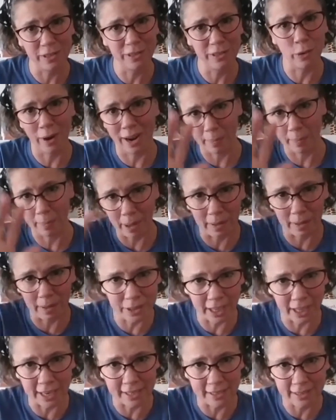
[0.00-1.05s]
So I
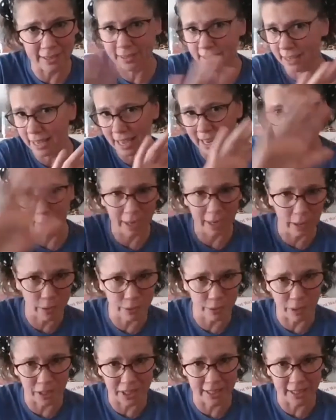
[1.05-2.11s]
apologize anybody who's
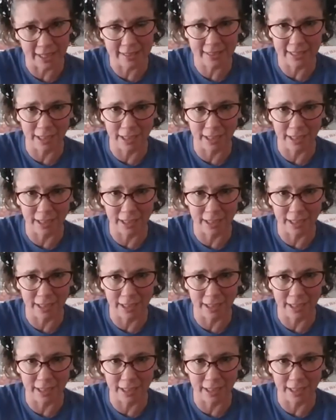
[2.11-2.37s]
watching this